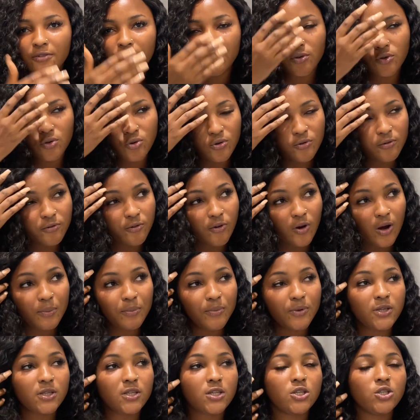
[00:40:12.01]
if you go for
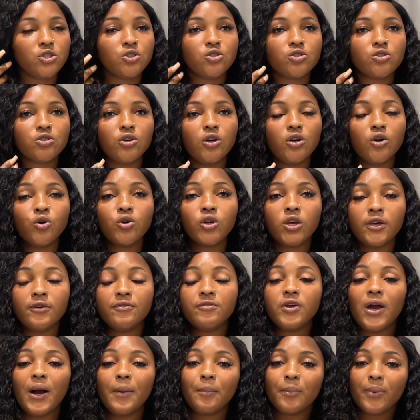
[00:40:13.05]
application,
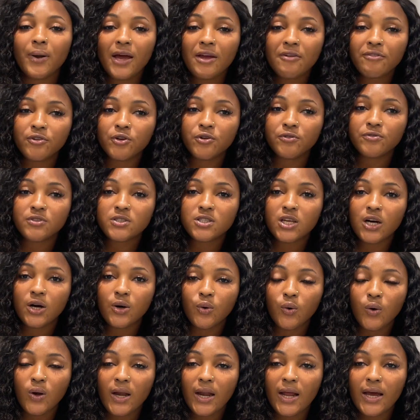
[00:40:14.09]
if you apply for your visa
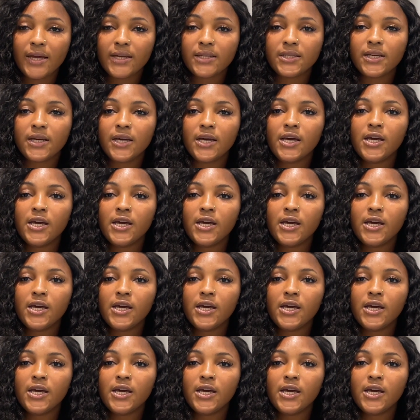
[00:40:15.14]
online,